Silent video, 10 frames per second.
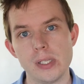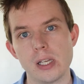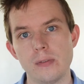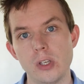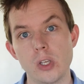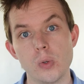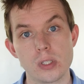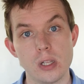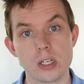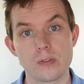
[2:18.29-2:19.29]
is that if you
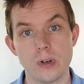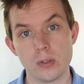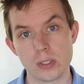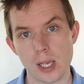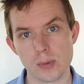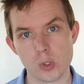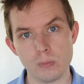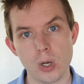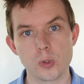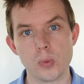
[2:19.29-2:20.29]
use large file types or
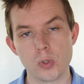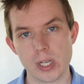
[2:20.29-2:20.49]
multiple